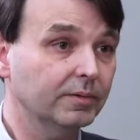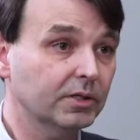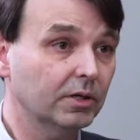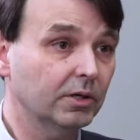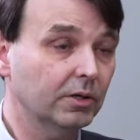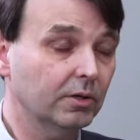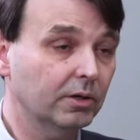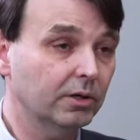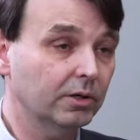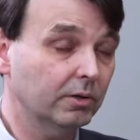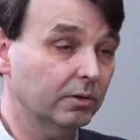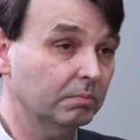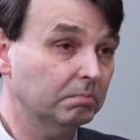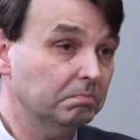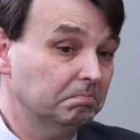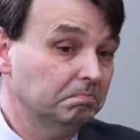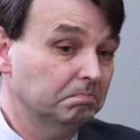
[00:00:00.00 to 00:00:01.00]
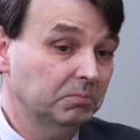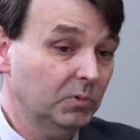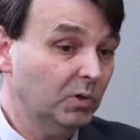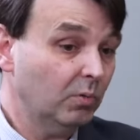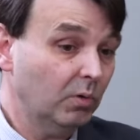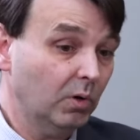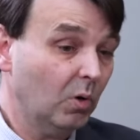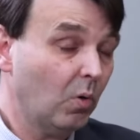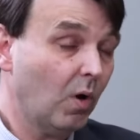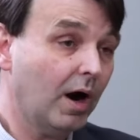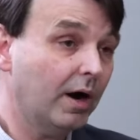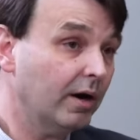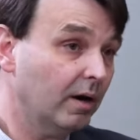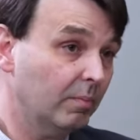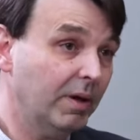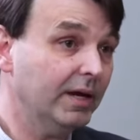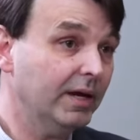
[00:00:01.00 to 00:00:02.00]
So you're
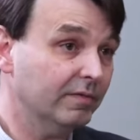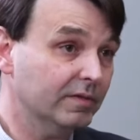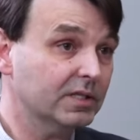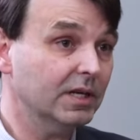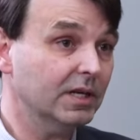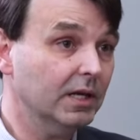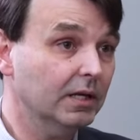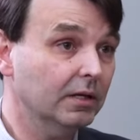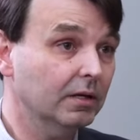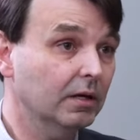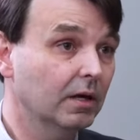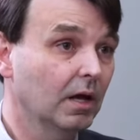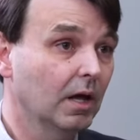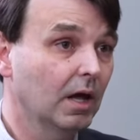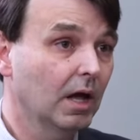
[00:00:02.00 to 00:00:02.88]
required on pain of sin